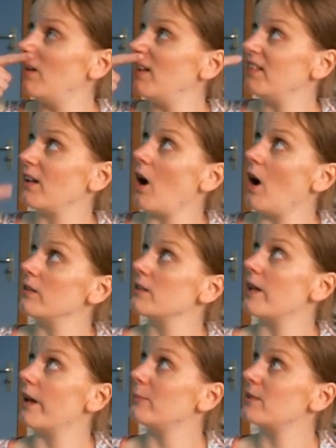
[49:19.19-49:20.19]
and the
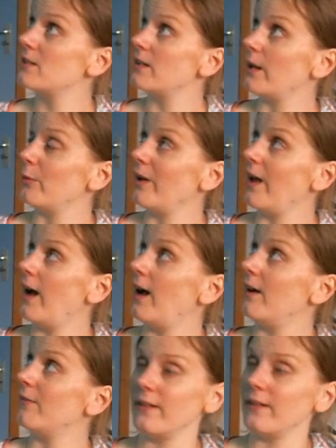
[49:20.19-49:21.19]
concepts that we
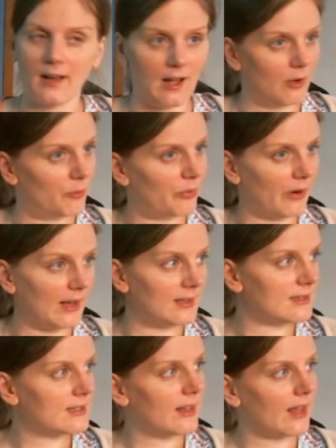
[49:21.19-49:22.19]
have and how
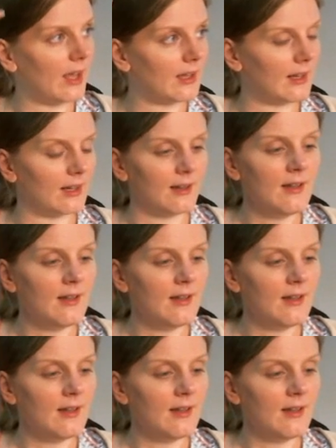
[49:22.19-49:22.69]
brains think,